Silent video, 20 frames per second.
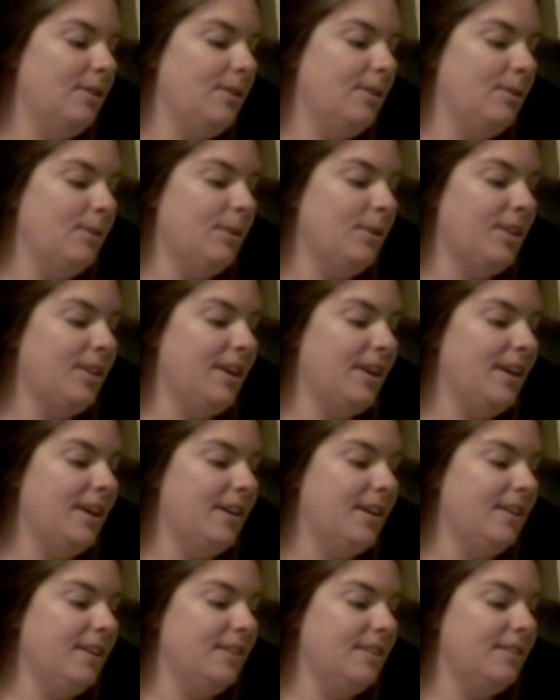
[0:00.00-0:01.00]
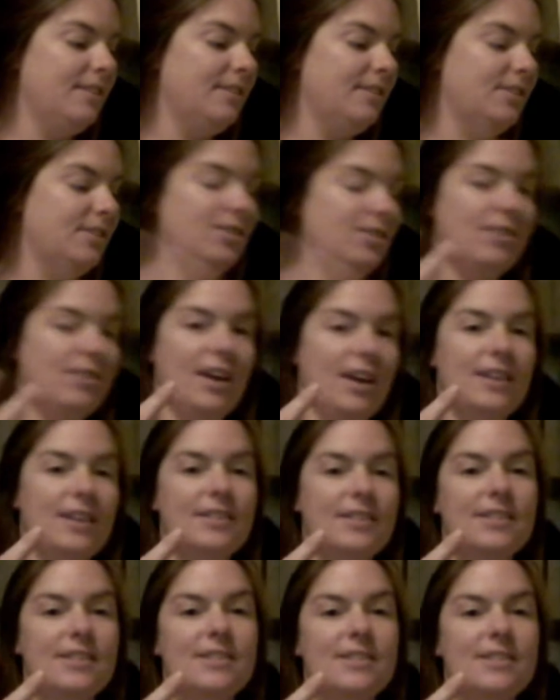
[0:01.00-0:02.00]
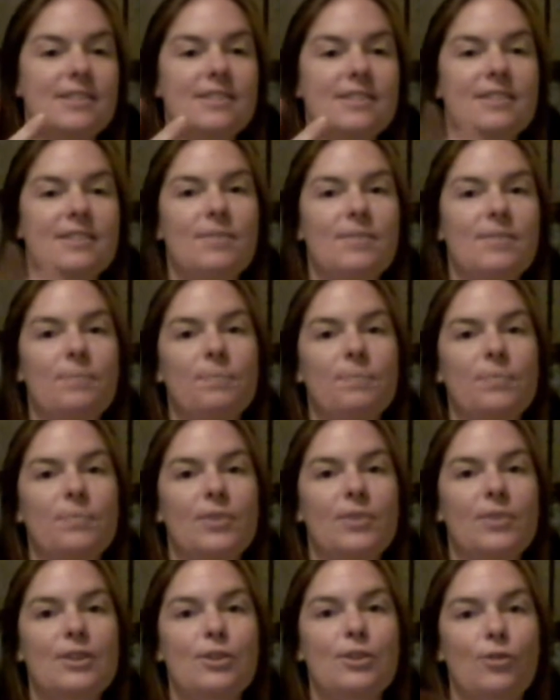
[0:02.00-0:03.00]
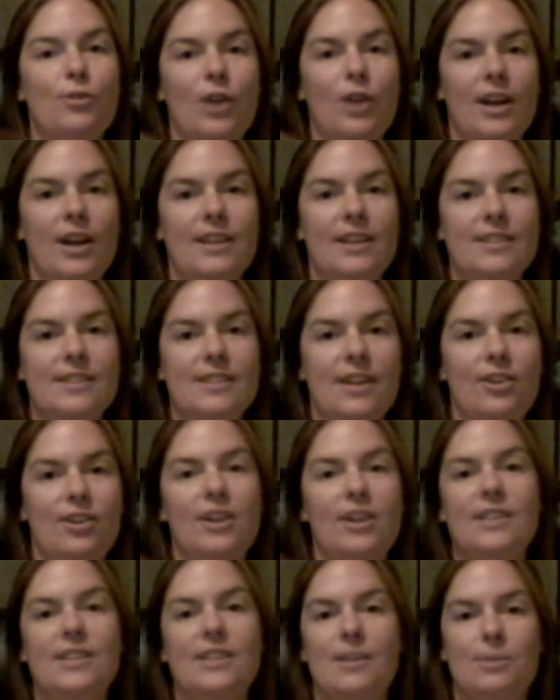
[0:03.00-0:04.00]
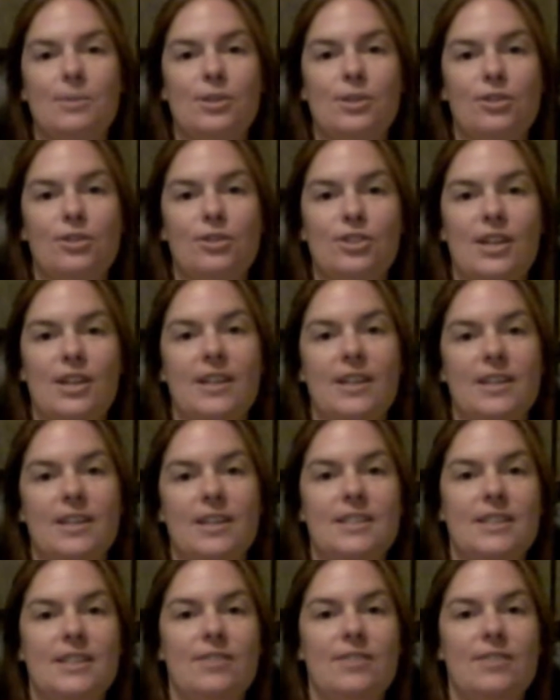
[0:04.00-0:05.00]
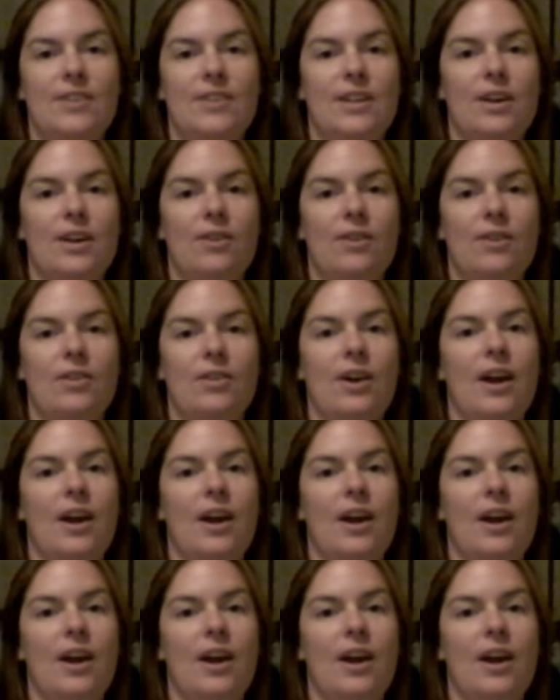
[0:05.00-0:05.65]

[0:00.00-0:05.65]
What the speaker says: within 2 days, so Friday and Saturday, because that was Thursday that I did the video.